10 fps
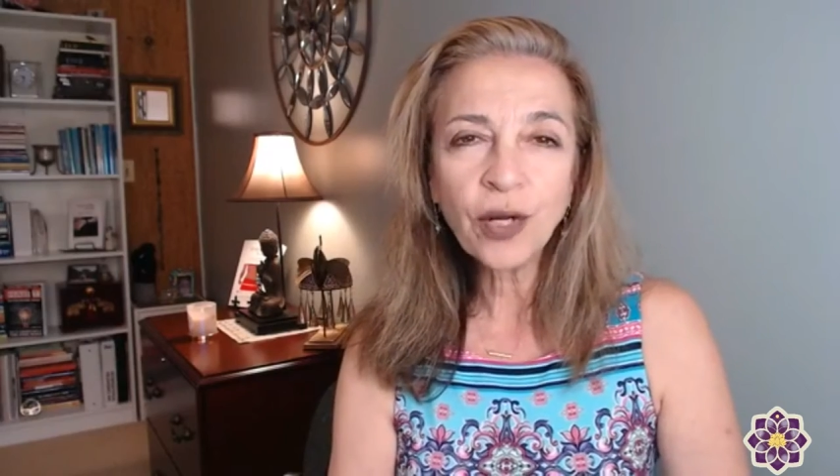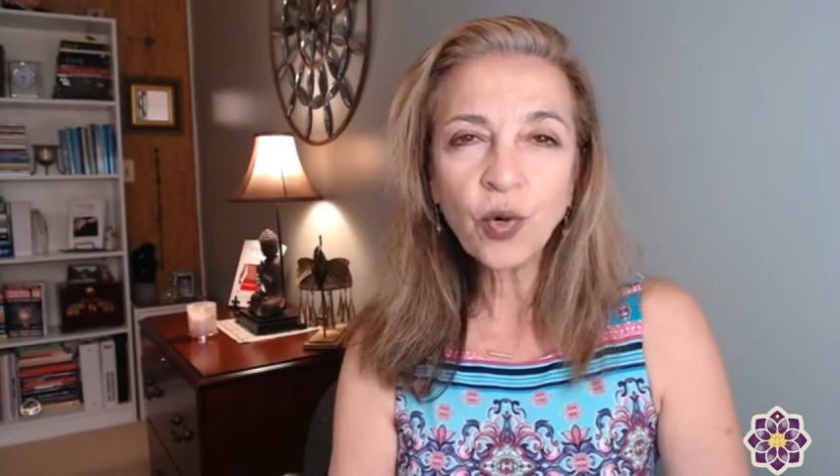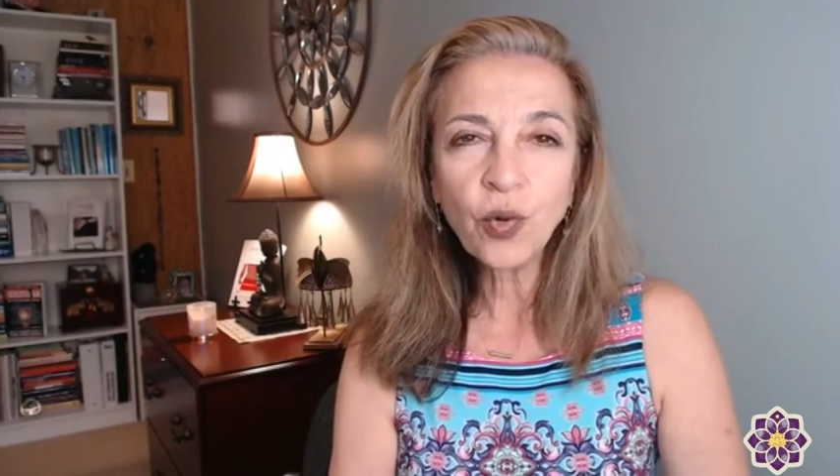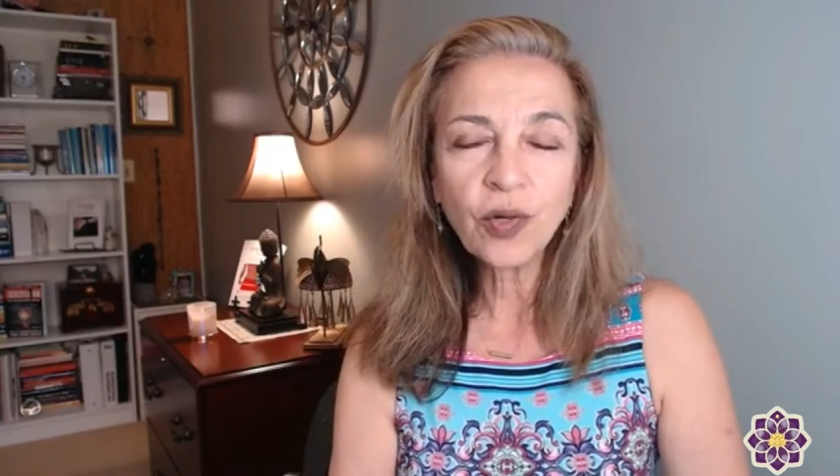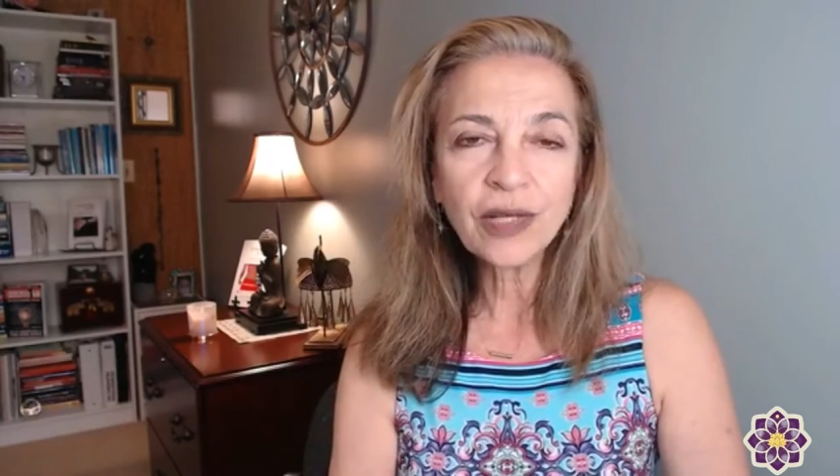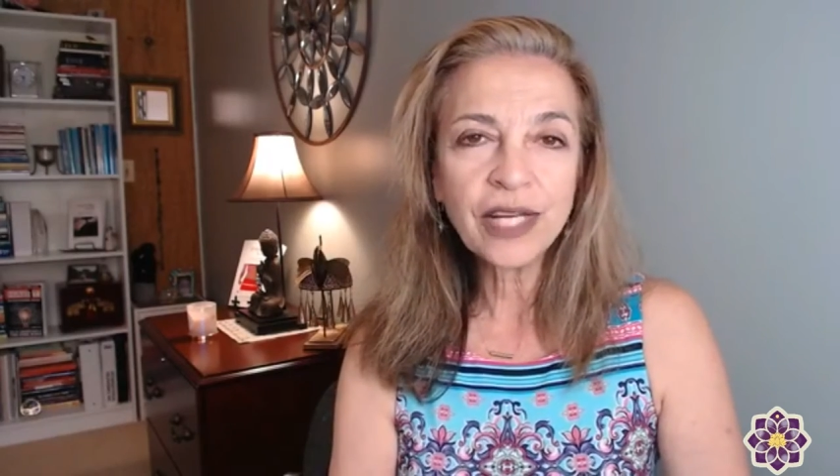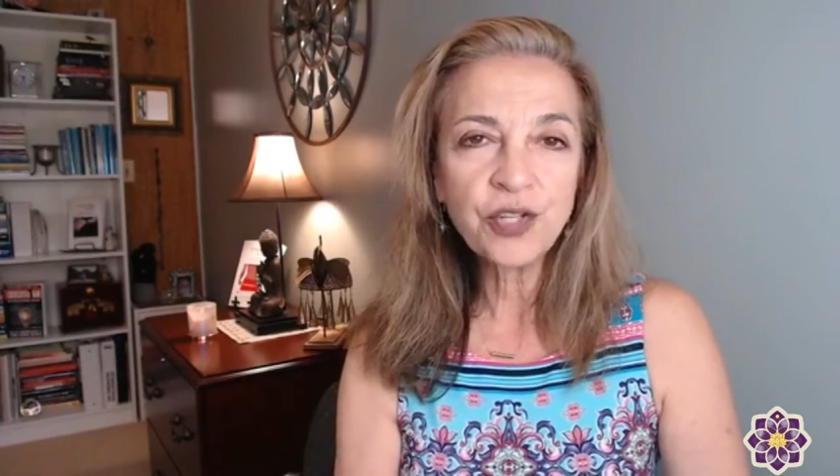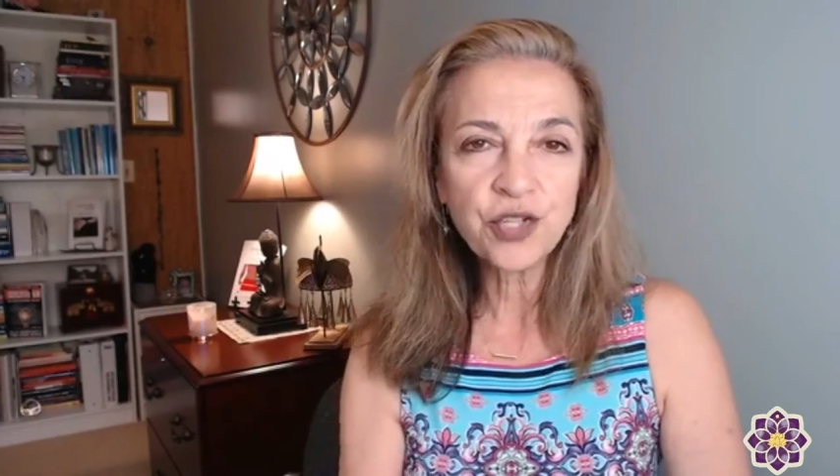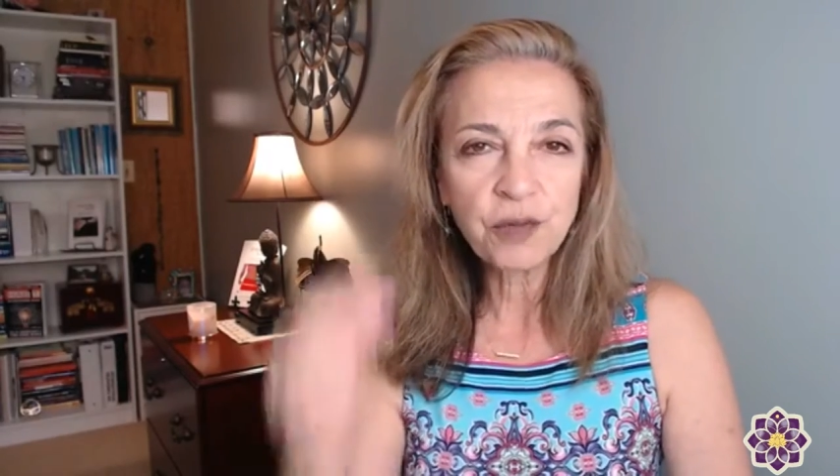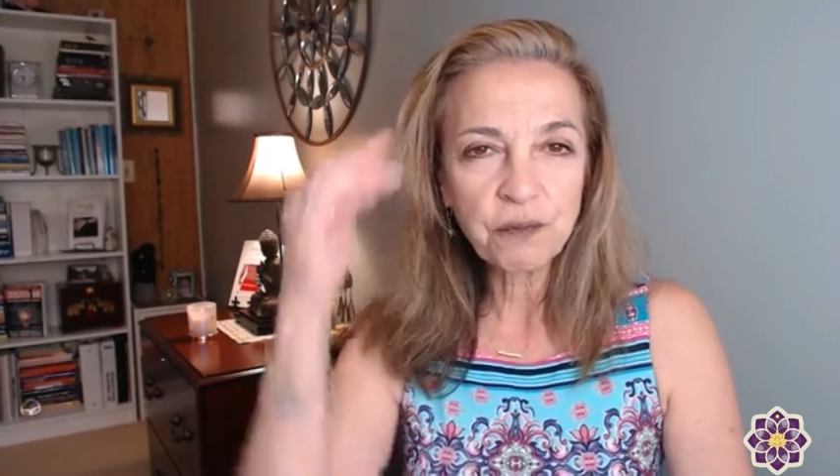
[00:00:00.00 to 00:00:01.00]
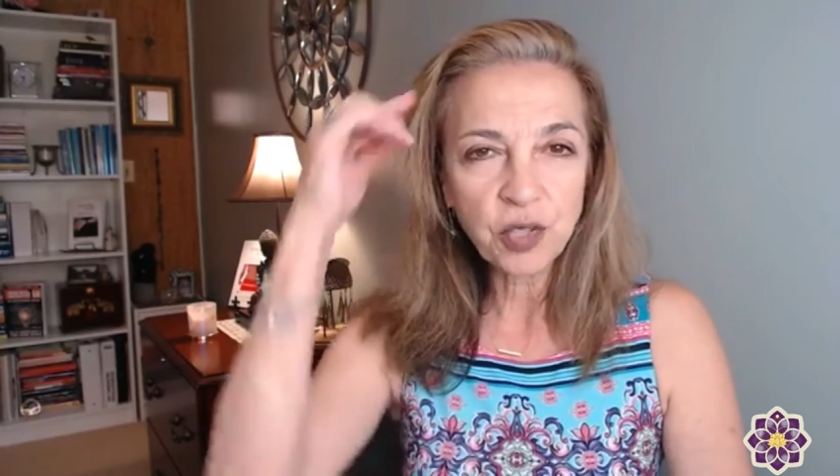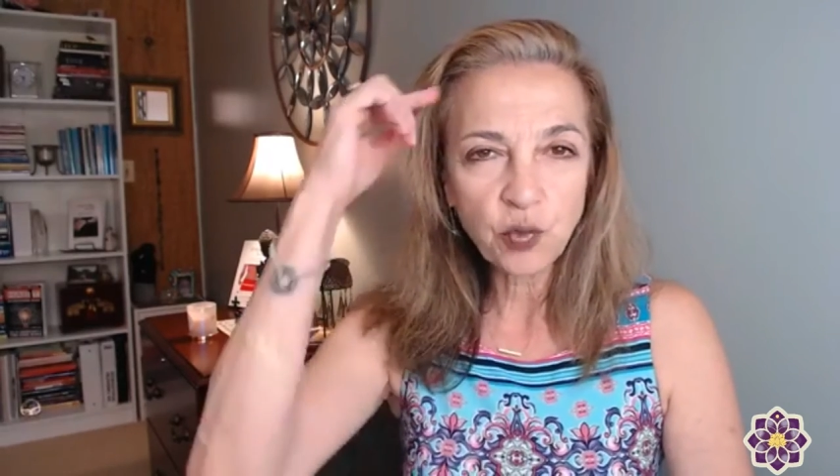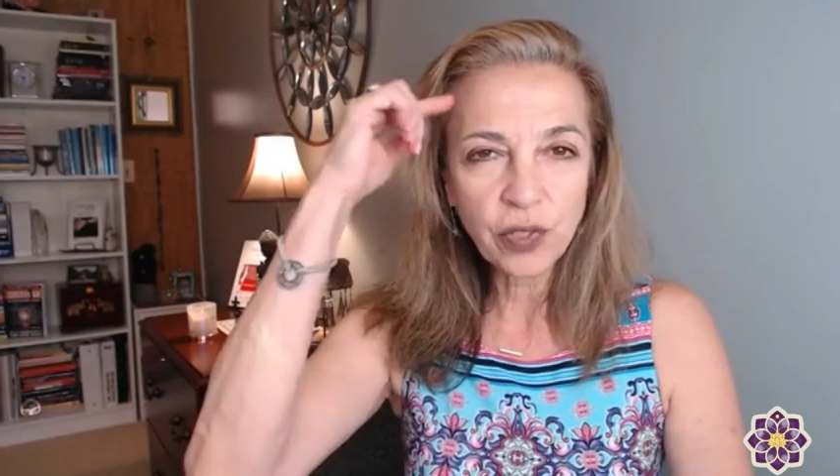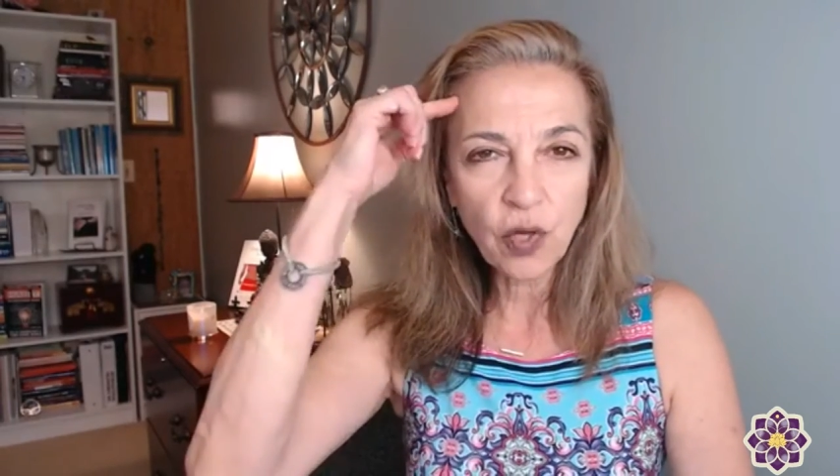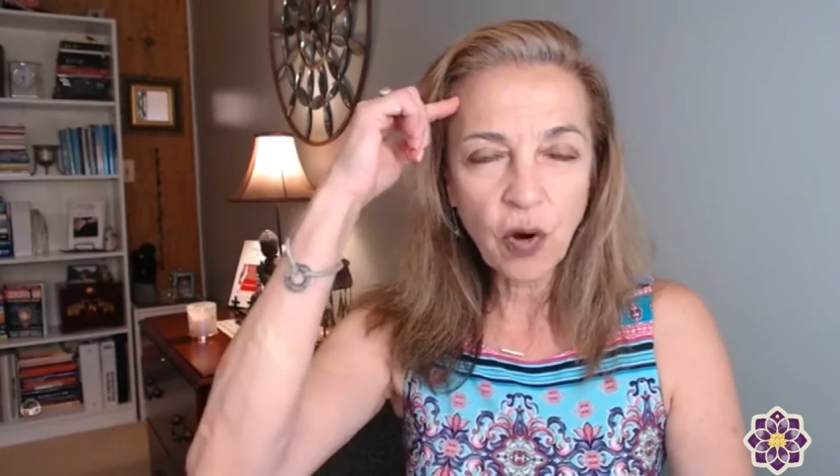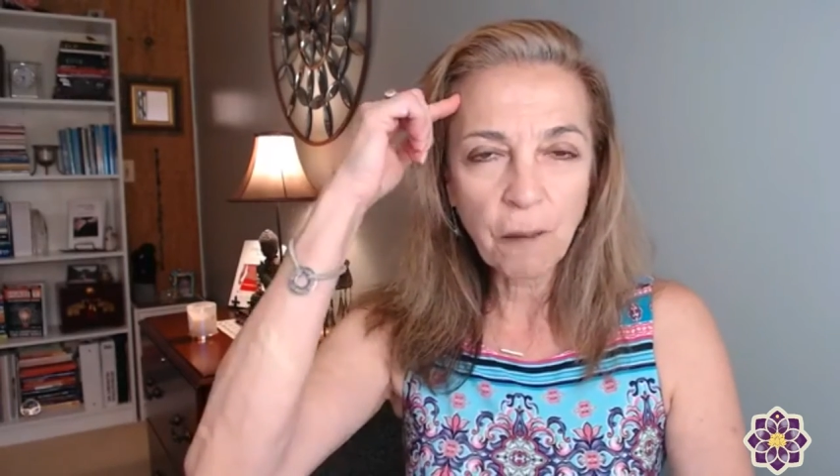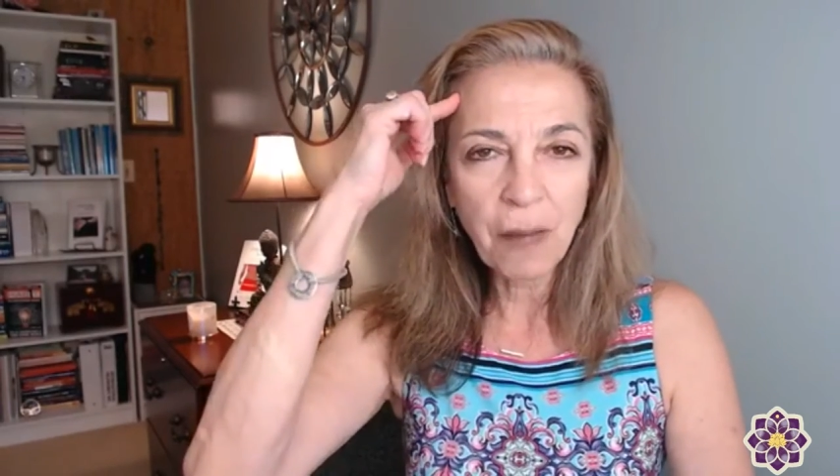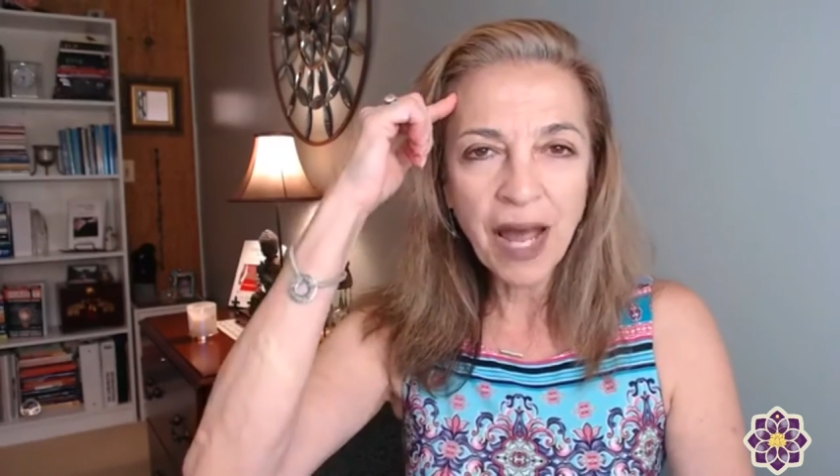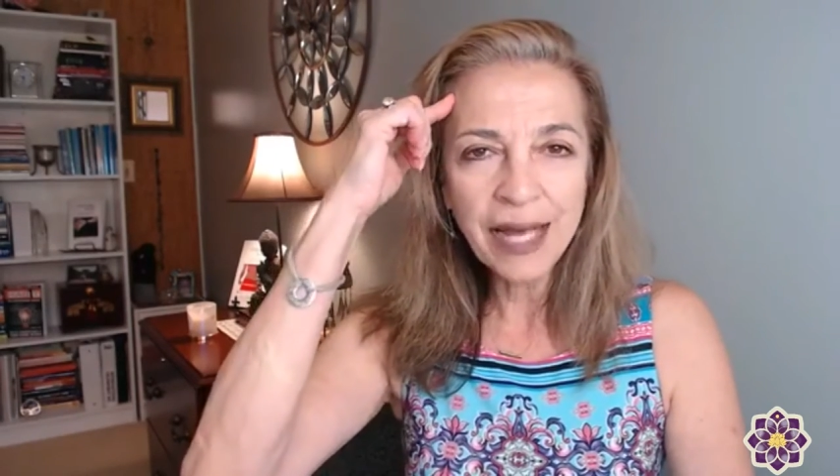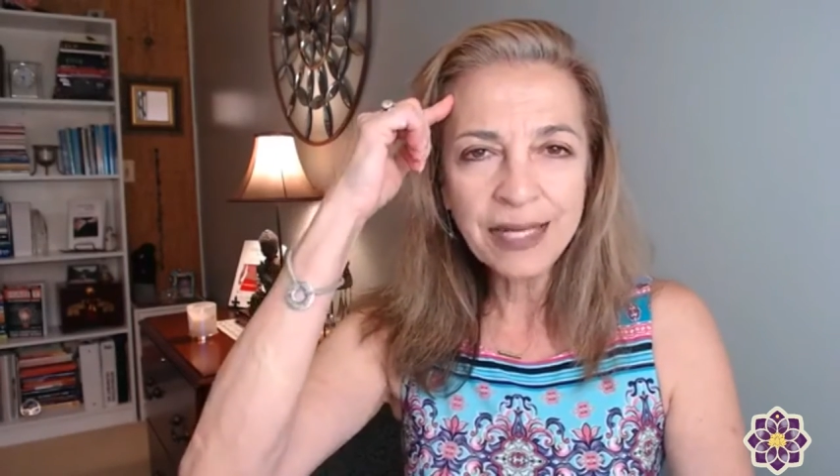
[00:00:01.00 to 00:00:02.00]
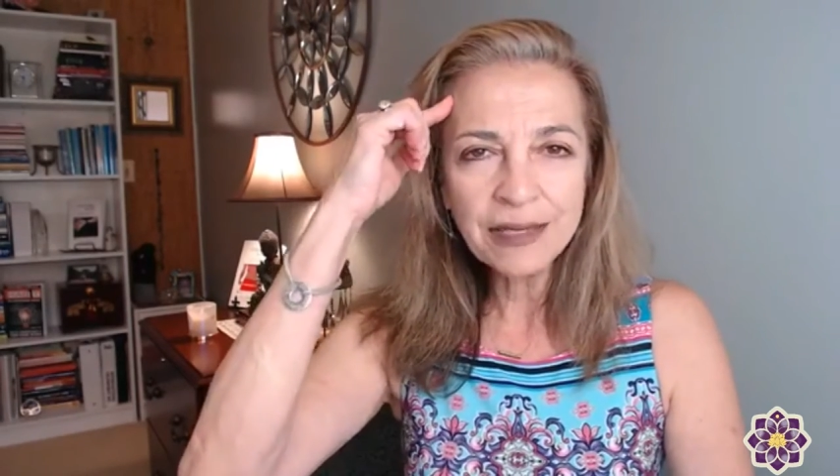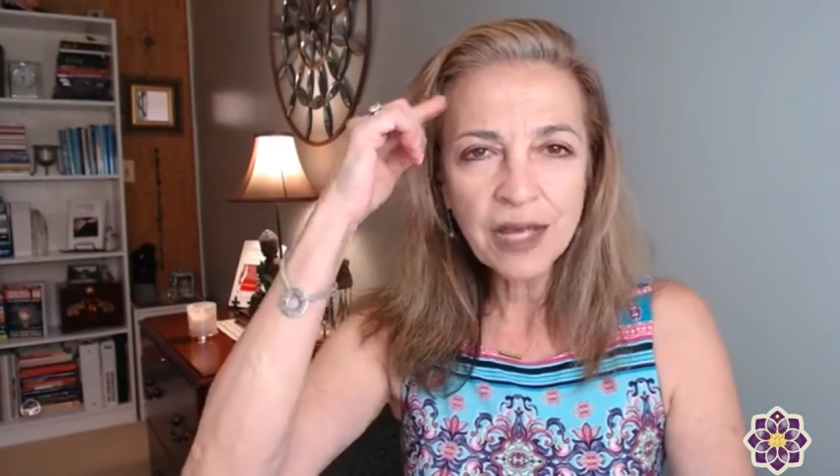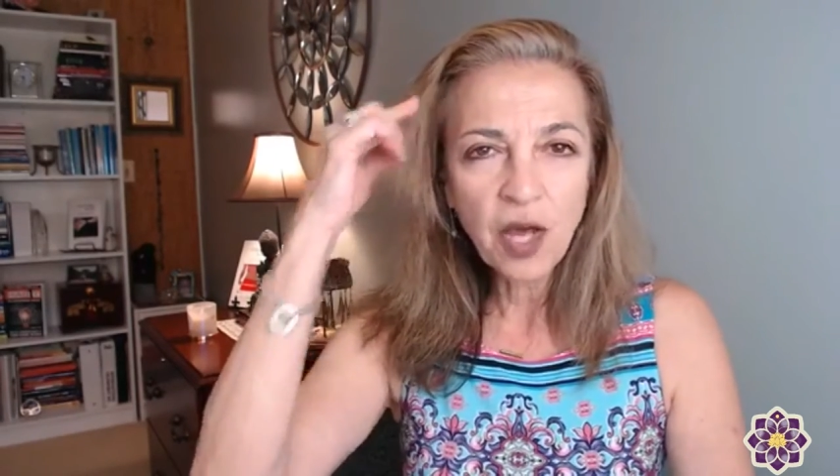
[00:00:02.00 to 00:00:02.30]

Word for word: correlation between our mind